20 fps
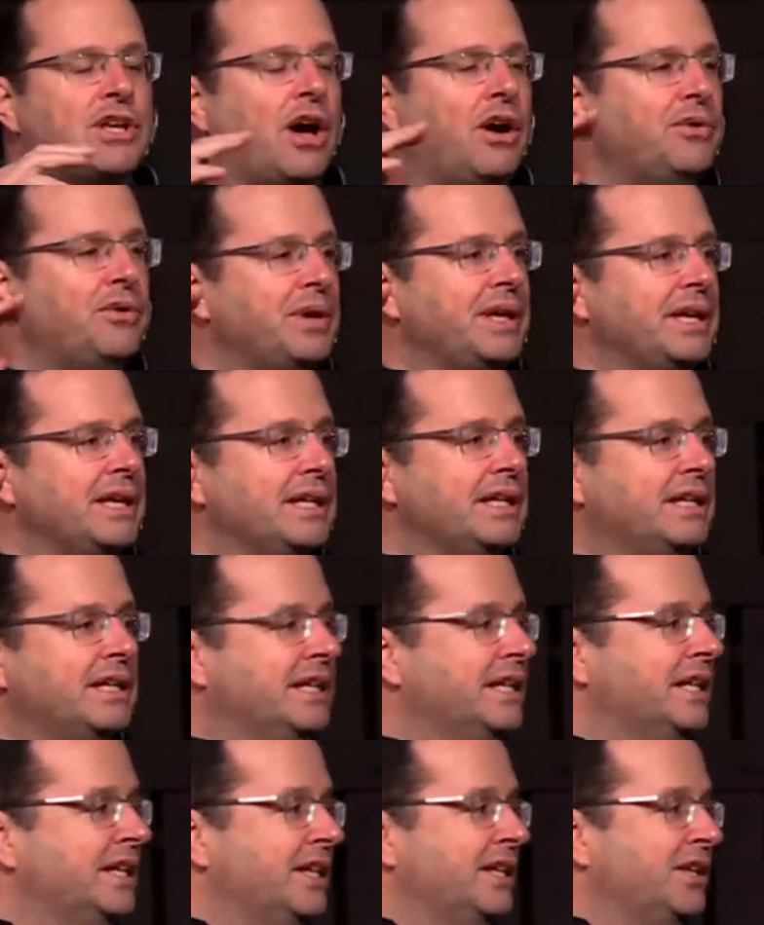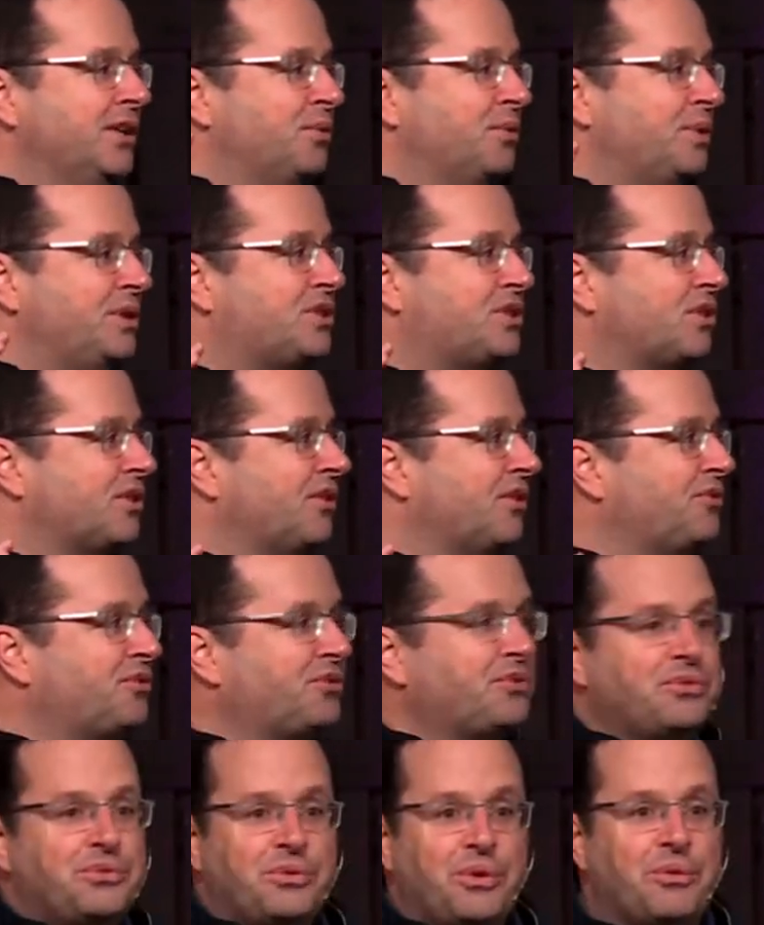we sort
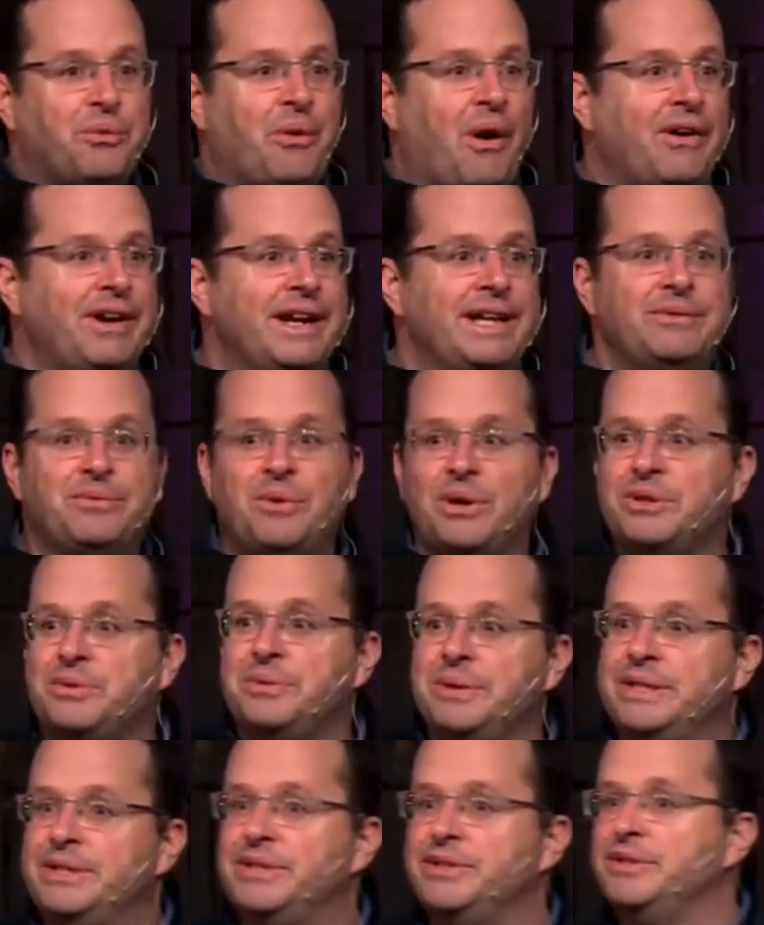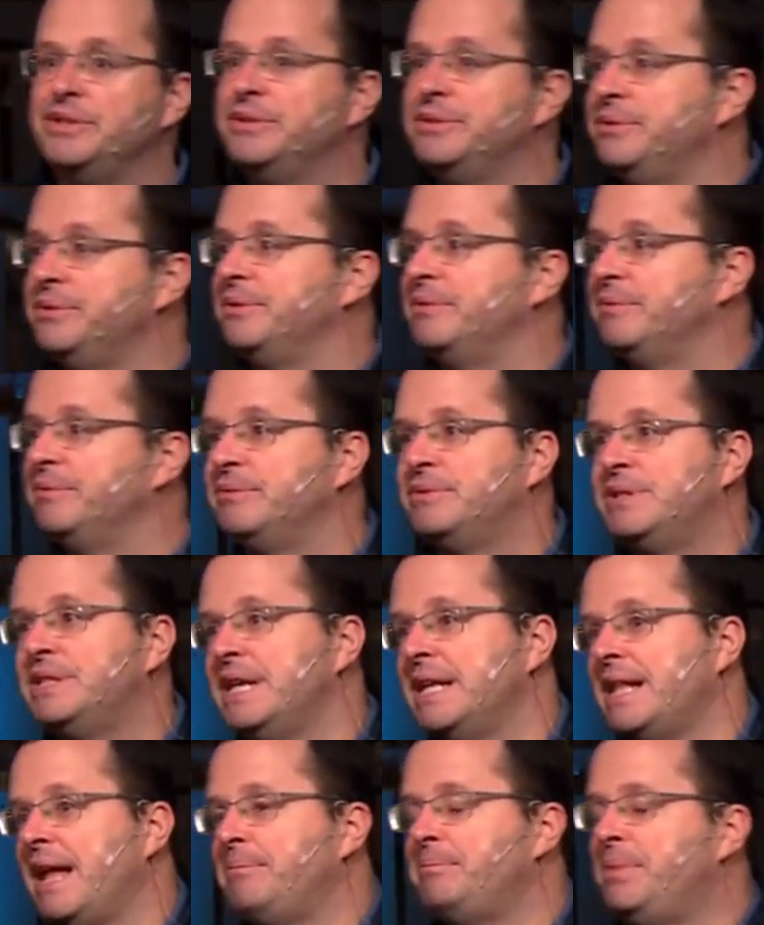of were worried. What do we do?
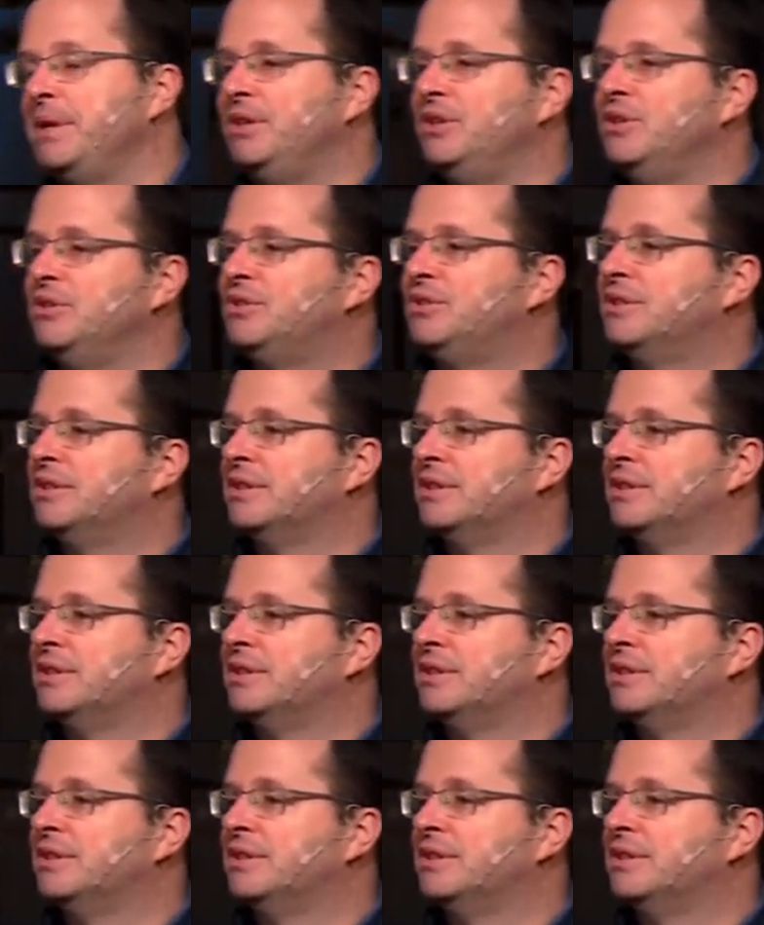Set up a we